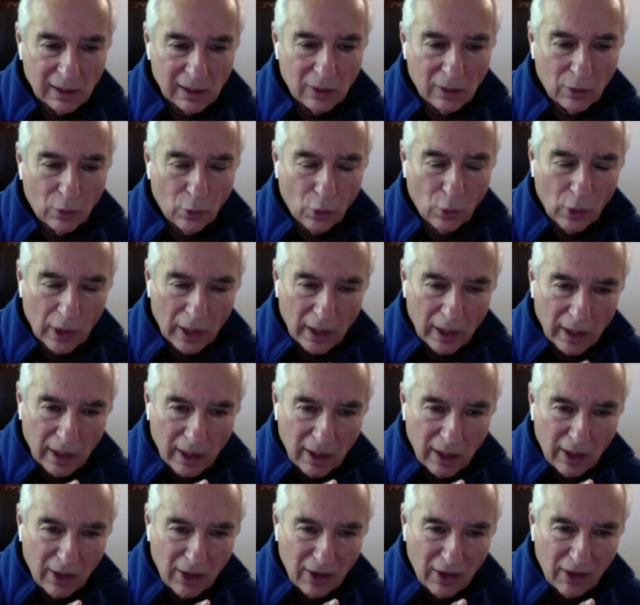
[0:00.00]
what
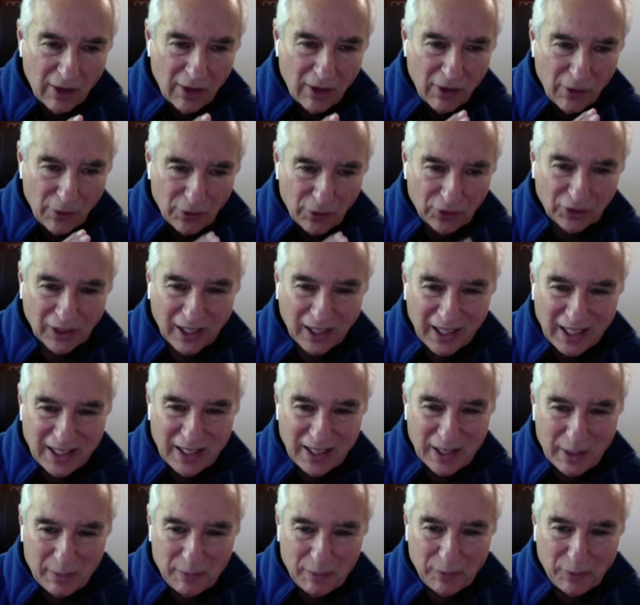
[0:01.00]
you've signed
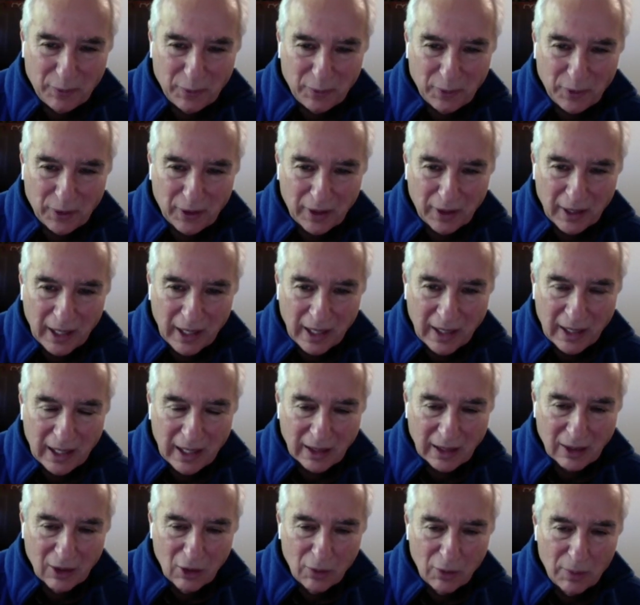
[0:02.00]
up for and
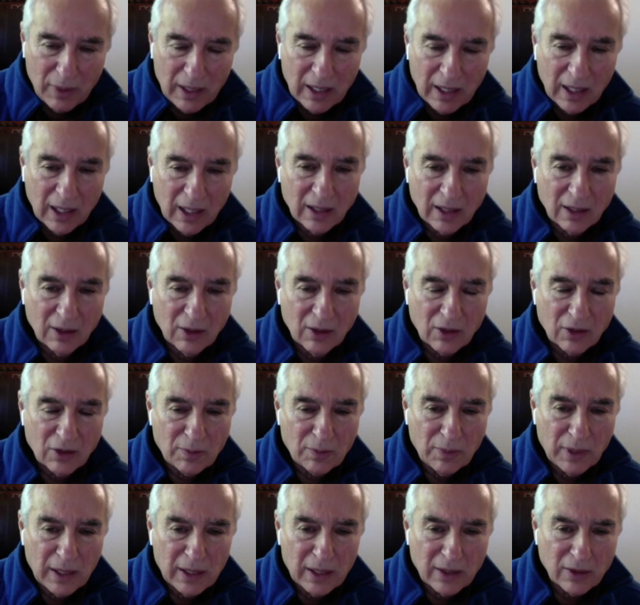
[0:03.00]
not go beyond those
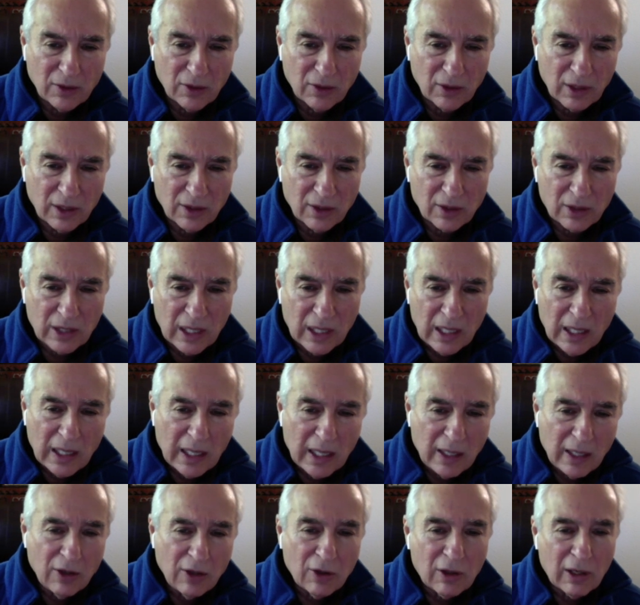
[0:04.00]
boundaries. Now,
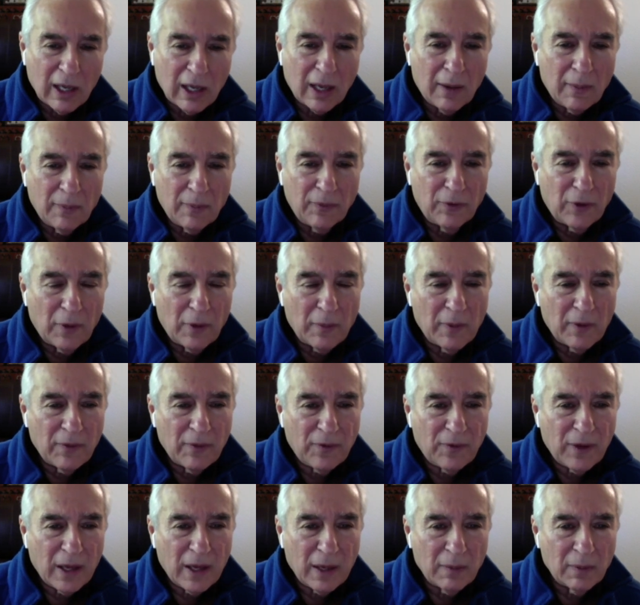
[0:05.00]
you come from a
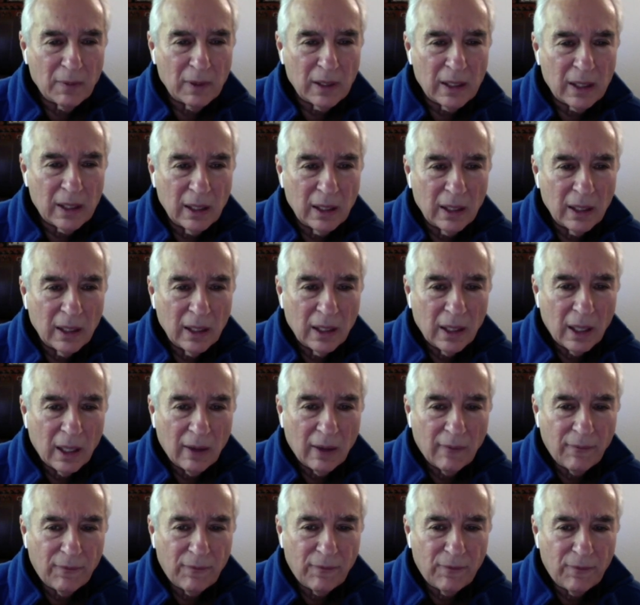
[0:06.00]
family
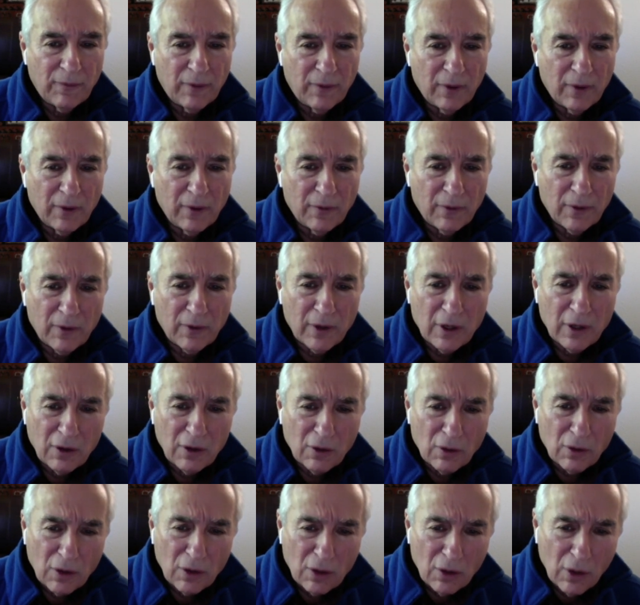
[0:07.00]
of,
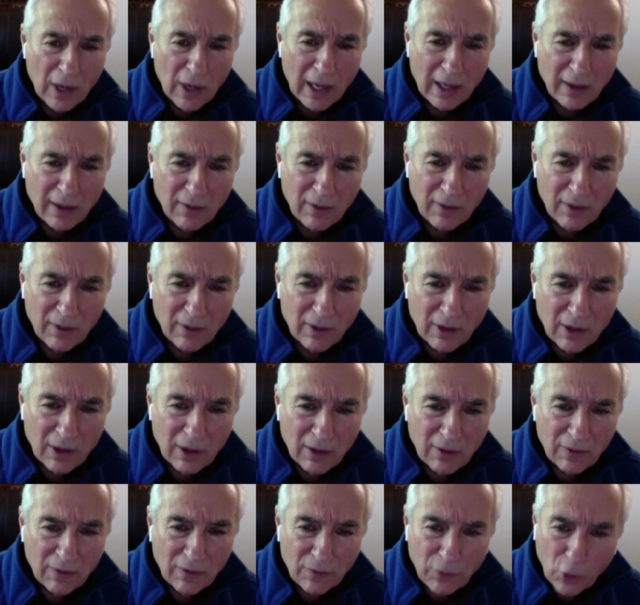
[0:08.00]
you had
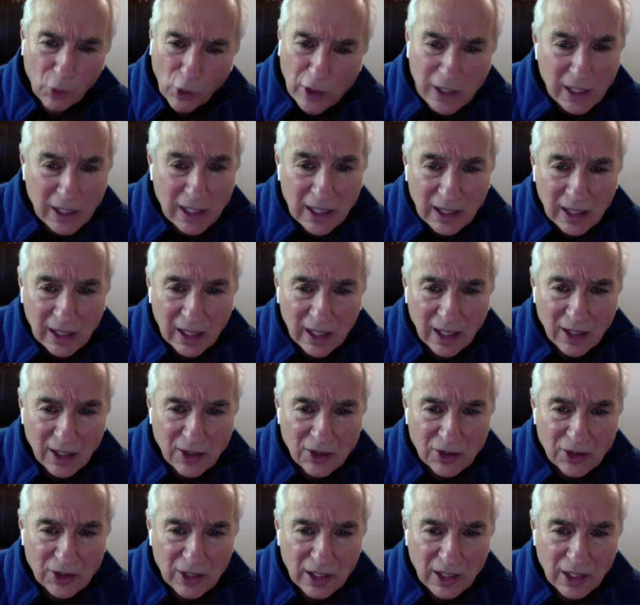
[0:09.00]
14
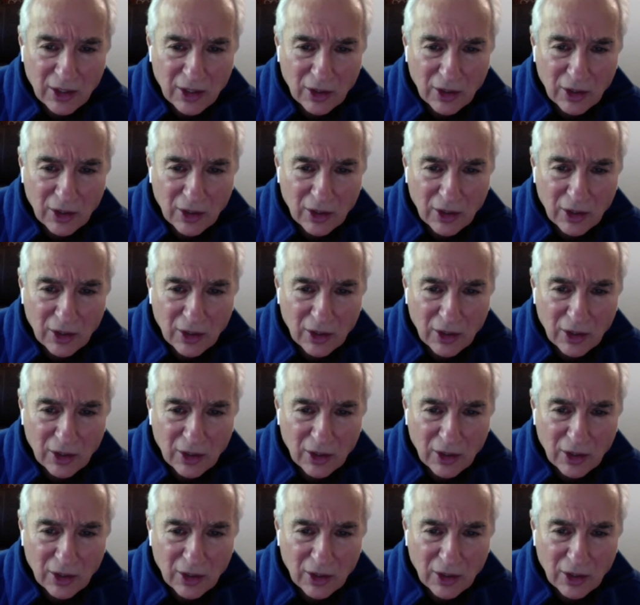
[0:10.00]
kids in your